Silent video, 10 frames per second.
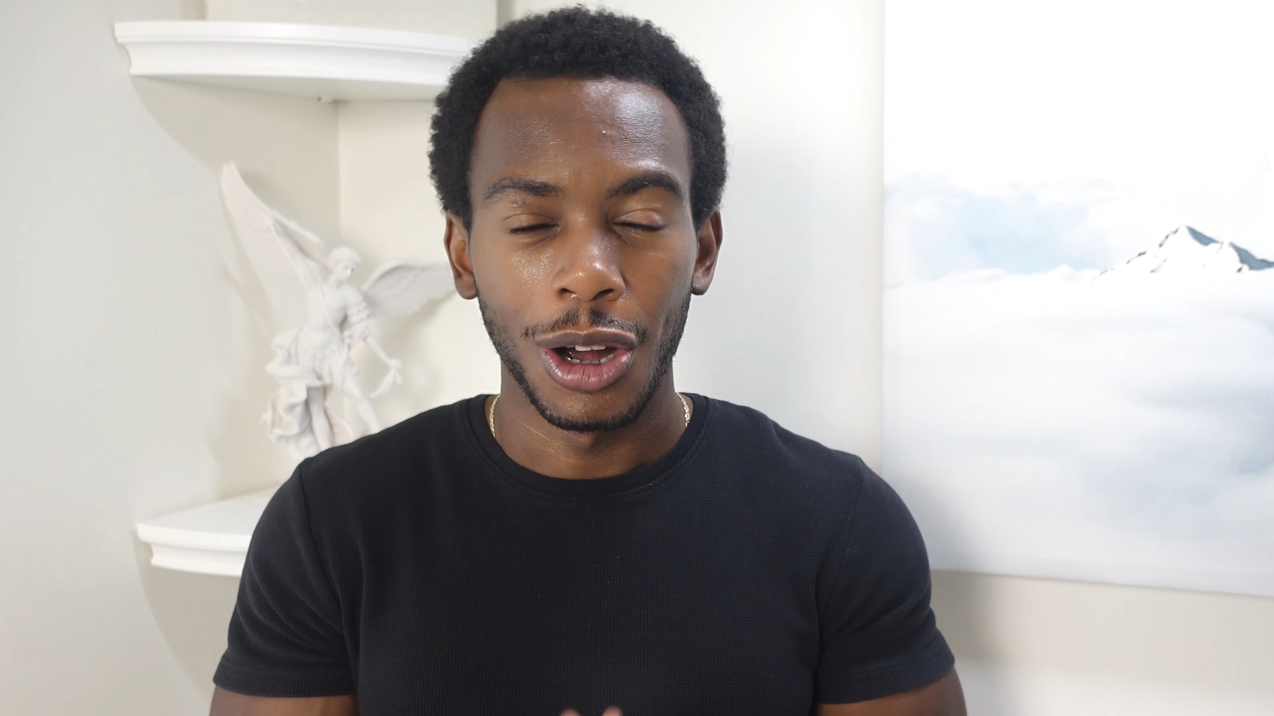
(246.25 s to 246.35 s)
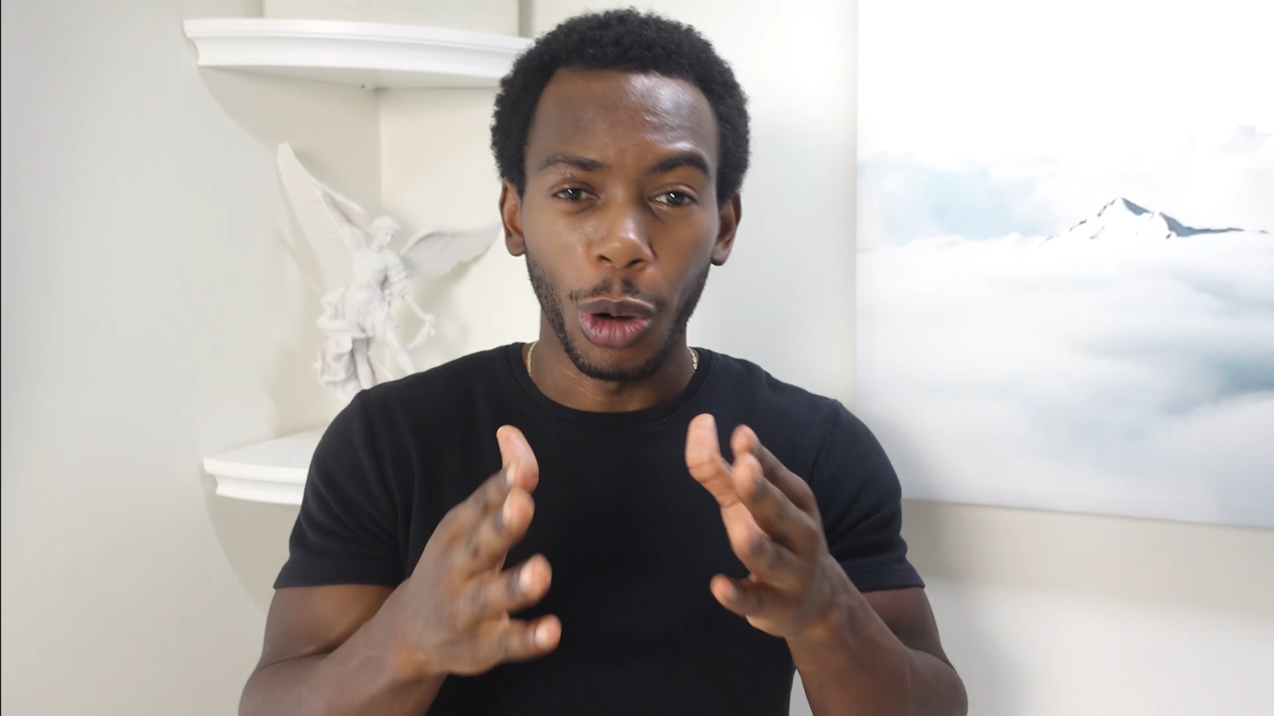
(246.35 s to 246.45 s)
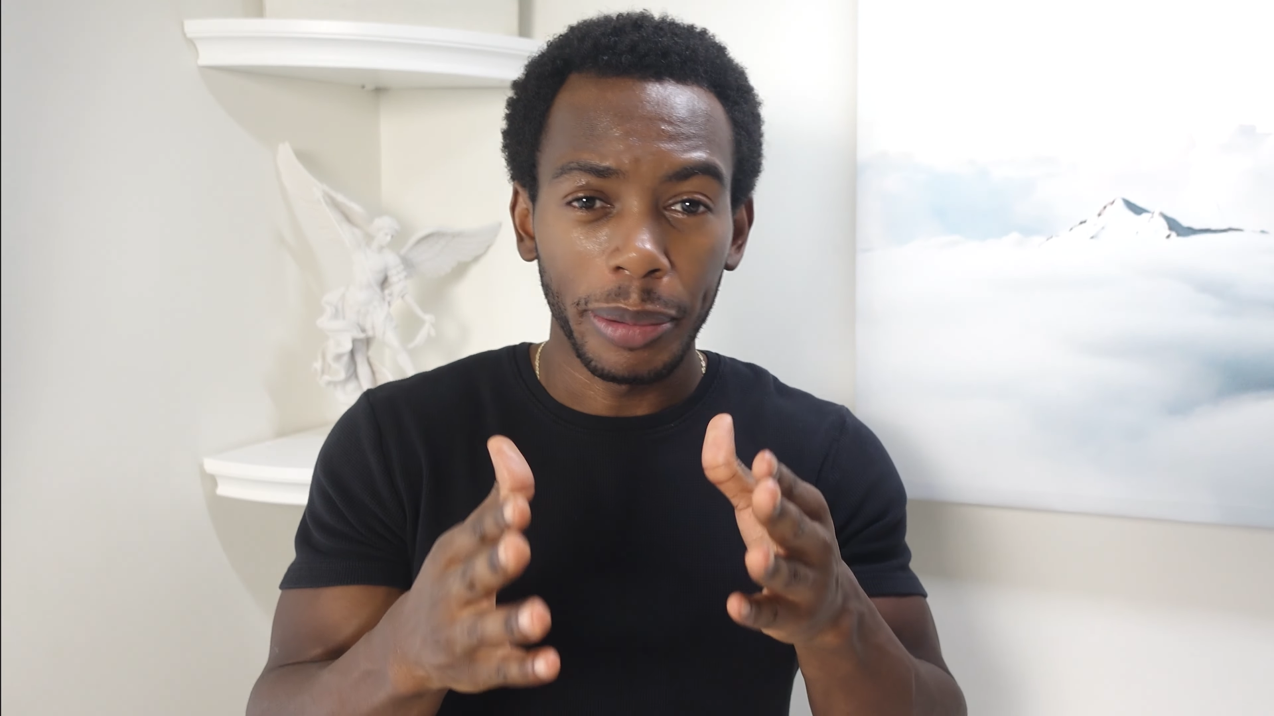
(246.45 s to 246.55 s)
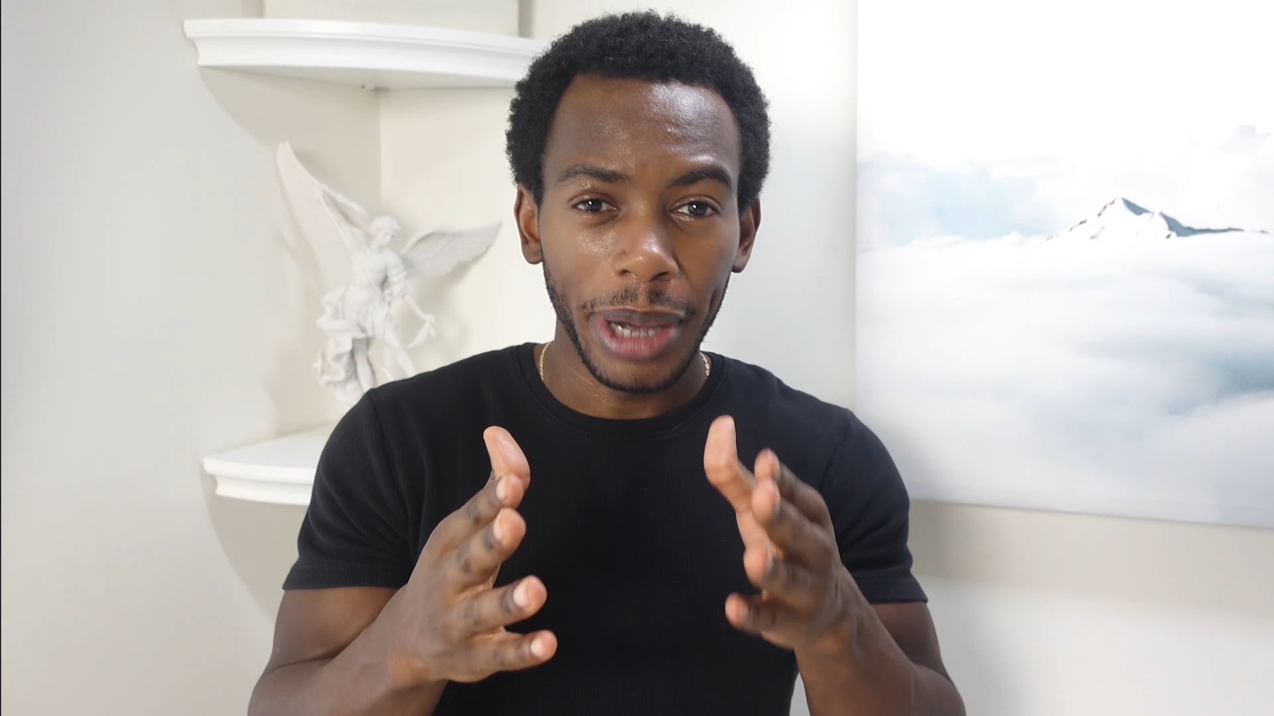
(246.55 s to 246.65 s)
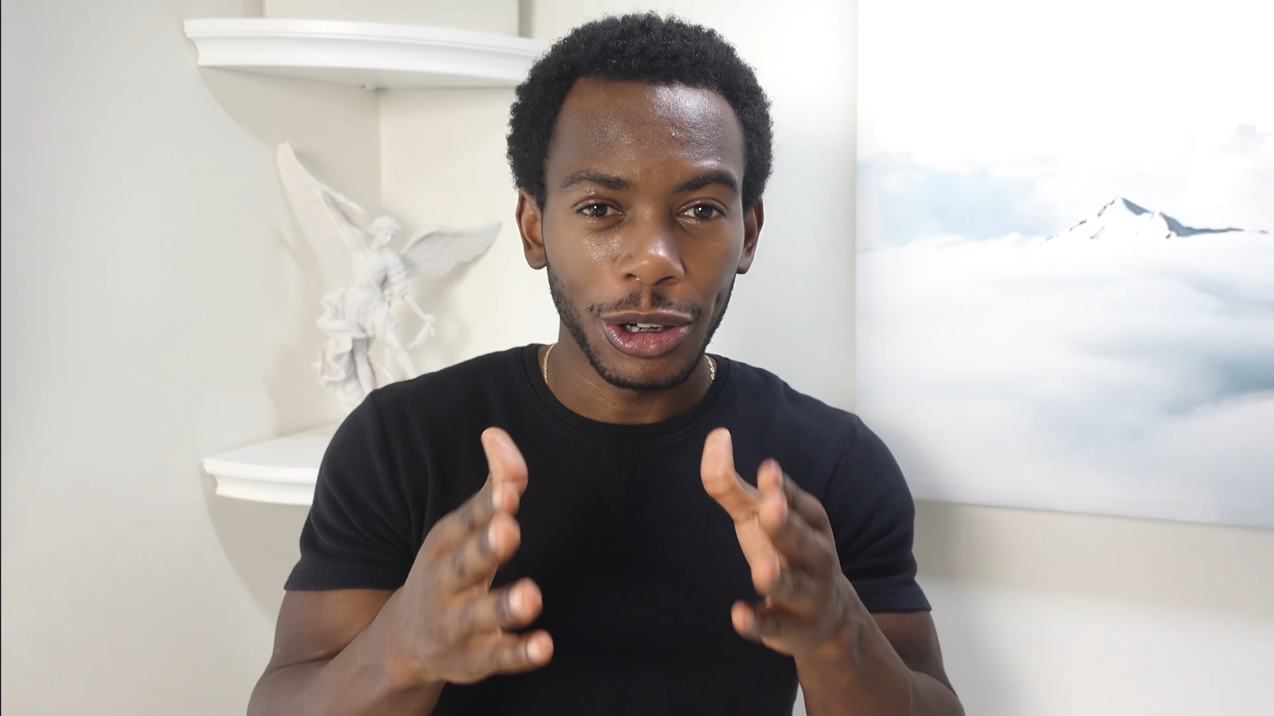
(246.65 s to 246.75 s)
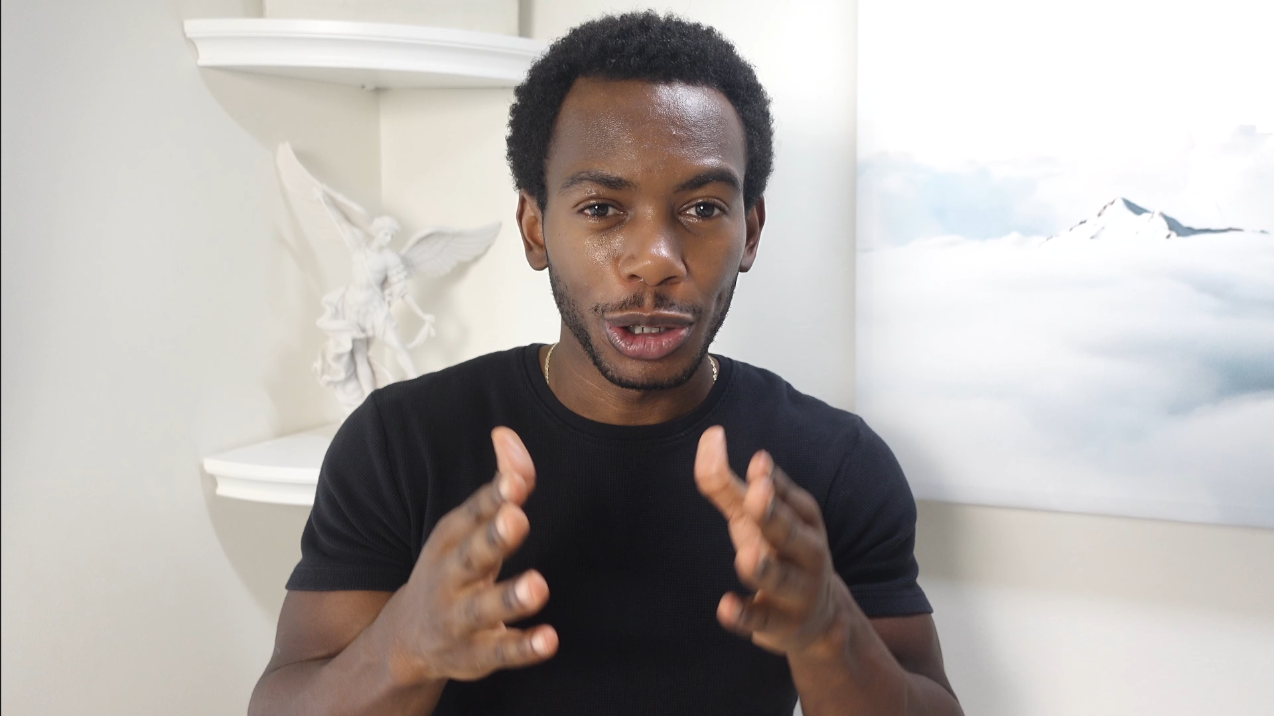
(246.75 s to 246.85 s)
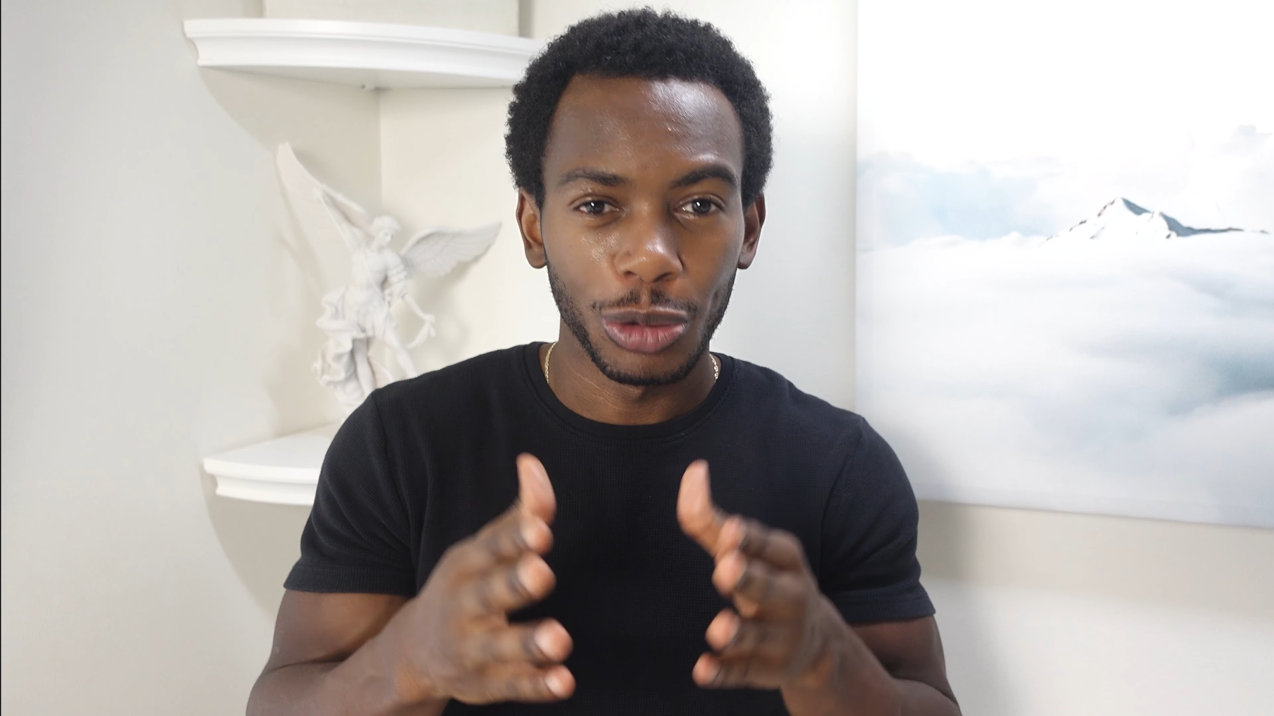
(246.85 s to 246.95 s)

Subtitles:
What about your